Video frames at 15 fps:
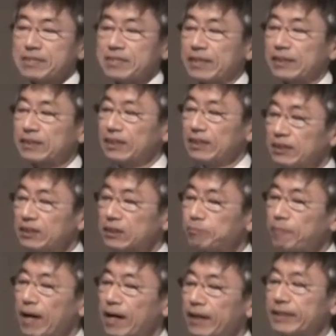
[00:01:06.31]
The king's
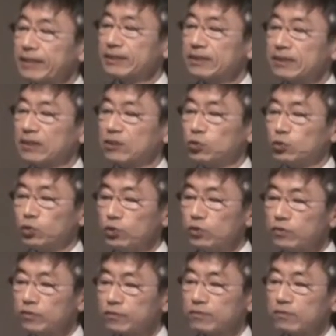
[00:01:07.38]
palace is
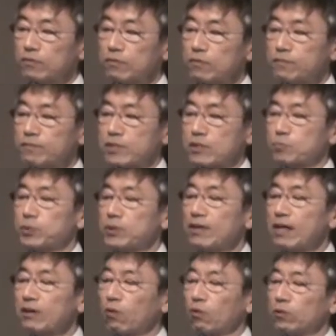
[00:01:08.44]
roofed with
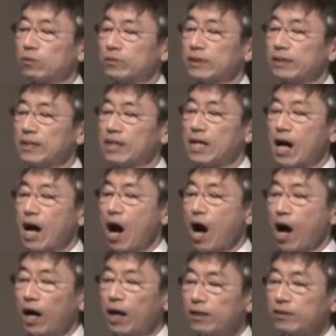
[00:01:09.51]
pure gold,
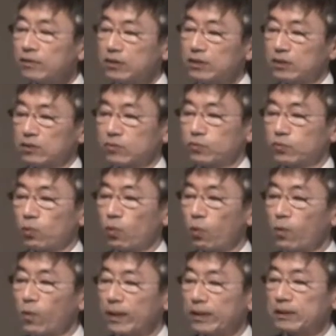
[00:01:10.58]
and his
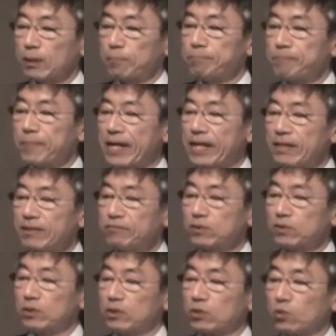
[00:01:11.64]
floors are
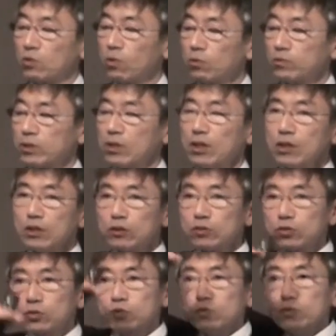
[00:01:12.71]
paved in gold
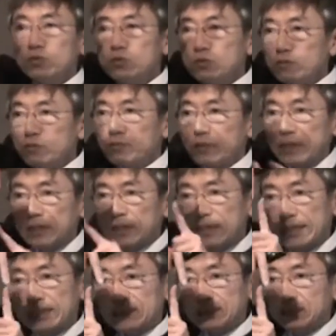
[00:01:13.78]
two
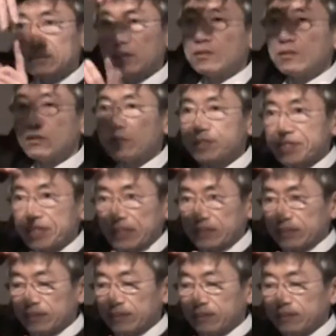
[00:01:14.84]
fingers
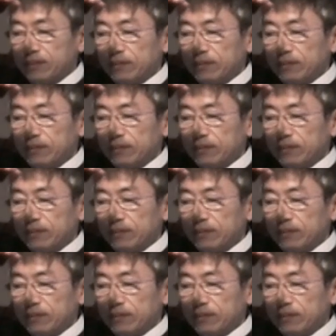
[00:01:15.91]
thick.